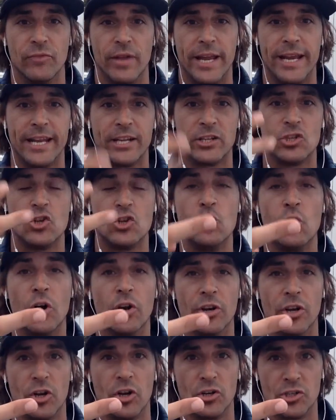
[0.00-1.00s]
And he had
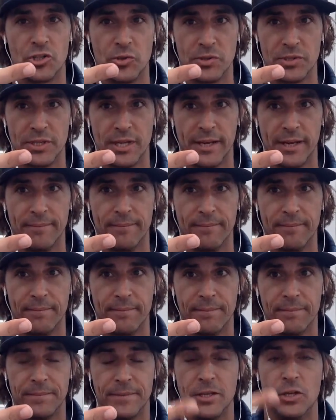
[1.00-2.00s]
$200 to his name.
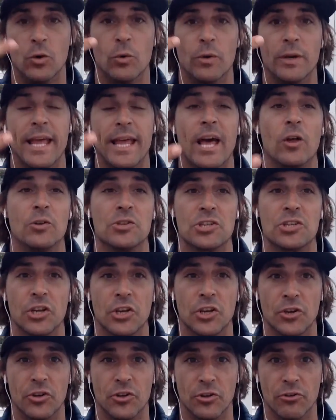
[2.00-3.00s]
Didn't know what the hell he's going
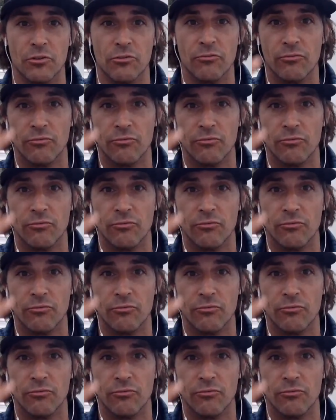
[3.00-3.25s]
to do.